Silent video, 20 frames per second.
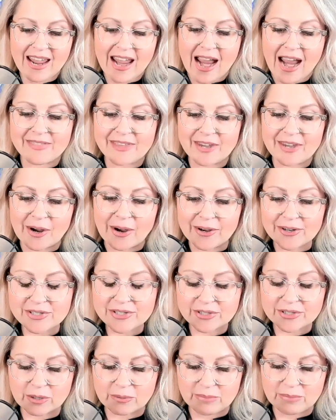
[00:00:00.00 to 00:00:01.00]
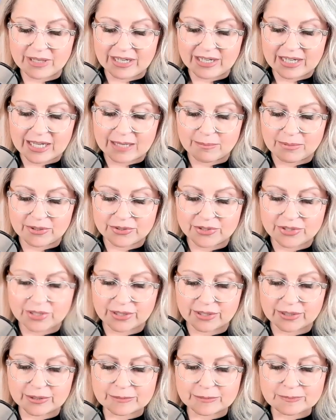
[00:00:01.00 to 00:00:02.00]
And then also being able
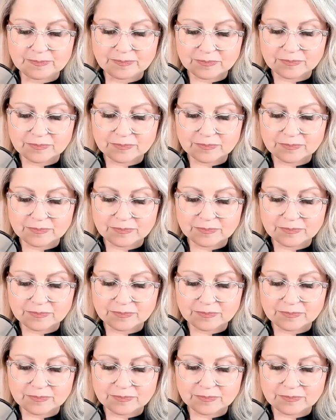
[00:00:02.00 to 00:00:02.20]
to,